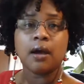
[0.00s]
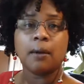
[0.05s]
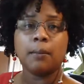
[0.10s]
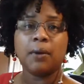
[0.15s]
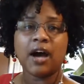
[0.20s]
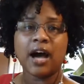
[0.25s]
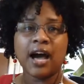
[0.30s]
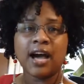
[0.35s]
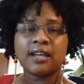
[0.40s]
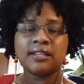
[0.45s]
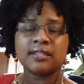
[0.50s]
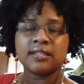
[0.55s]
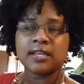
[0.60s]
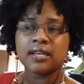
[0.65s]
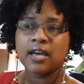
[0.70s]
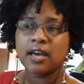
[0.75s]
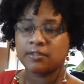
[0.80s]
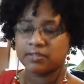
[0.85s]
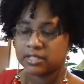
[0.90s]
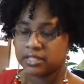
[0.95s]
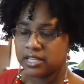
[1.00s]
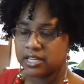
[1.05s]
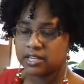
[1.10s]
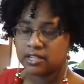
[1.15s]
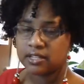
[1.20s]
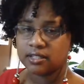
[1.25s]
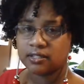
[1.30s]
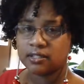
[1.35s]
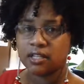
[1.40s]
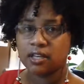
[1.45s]
but oxtail have a
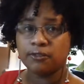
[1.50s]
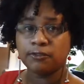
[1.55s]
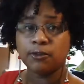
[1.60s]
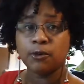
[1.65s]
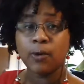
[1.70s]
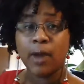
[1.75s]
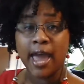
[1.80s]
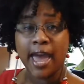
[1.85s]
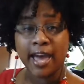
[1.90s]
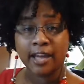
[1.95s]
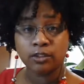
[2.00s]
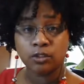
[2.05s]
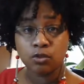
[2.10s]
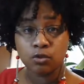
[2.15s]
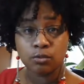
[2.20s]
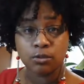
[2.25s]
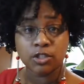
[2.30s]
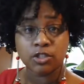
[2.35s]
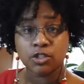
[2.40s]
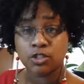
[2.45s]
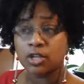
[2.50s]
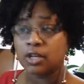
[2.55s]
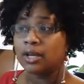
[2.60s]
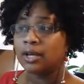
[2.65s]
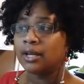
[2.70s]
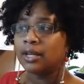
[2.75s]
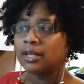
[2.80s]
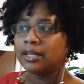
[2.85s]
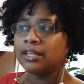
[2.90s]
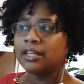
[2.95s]
tendency, if you add too much
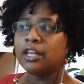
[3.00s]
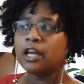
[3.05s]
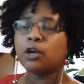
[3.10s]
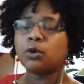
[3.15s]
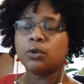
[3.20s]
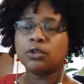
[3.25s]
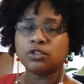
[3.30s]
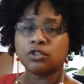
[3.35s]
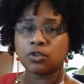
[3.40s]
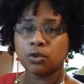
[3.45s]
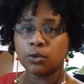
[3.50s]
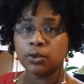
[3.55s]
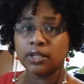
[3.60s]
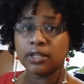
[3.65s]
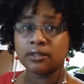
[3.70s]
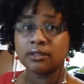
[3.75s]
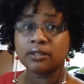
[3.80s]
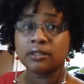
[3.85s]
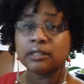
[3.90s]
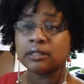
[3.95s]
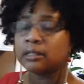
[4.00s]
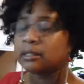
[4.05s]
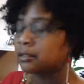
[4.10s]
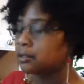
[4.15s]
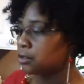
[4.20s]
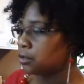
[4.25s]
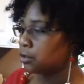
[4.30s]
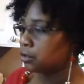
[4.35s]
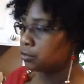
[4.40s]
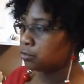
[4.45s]
liquid to it
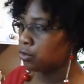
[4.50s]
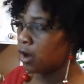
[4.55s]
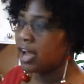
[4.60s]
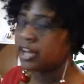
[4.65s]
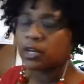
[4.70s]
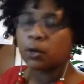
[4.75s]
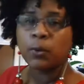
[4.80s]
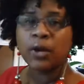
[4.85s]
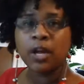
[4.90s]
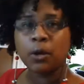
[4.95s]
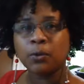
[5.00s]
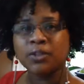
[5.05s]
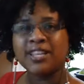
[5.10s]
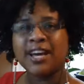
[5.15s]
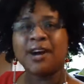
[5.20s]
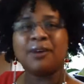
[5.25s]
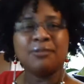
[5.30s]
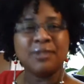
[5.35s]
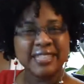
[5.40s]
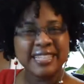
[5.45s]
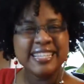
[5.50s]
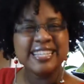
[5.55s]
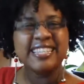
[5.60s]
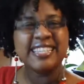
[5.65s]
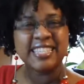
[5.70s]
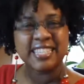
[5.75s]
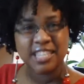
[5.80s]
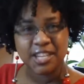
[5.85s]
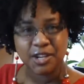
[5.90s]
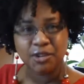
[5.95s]
right away without really
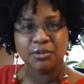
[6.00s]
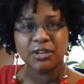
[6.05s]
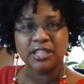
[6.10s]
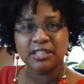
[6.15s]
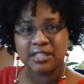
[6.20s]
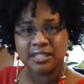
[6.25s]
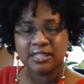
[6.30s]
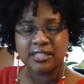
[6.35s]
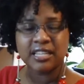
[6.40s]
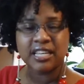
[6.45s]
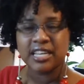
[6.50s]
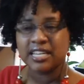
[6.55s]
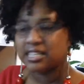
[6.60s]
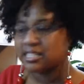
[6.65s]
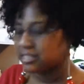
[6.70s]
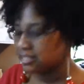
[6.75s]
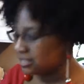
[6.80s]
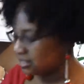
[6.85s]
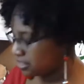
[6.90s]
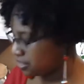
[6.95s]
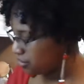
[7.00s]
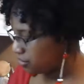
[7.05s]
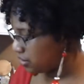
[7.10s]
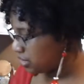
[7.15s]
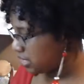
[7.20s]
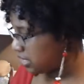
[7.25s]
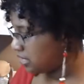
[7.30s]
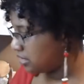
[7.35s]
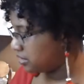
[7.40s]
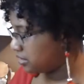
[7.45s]
searing the skin and
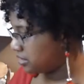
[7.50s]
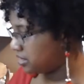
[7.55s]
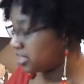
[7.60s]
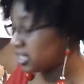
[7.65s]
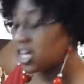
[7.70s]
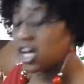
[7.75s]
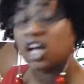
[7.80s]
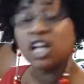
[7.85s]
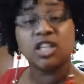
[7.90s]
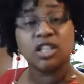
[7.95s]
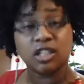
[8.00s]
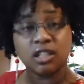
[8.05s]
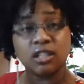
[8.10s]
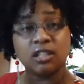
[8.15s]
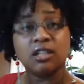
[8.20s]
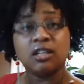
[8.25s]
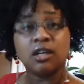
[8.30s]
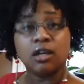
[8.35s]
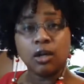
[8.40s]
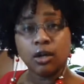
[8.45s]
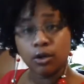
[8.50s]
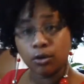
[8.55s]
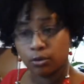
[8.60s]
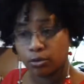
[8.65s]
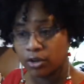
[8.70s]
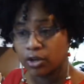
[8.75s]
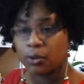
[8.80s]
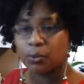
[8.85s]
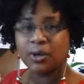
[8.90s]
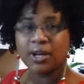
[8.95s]
searing the color
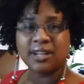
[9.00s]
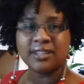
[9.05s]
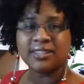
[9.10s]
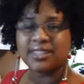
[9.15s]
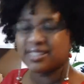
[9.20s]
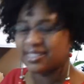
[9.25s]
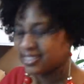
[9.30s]
real well, then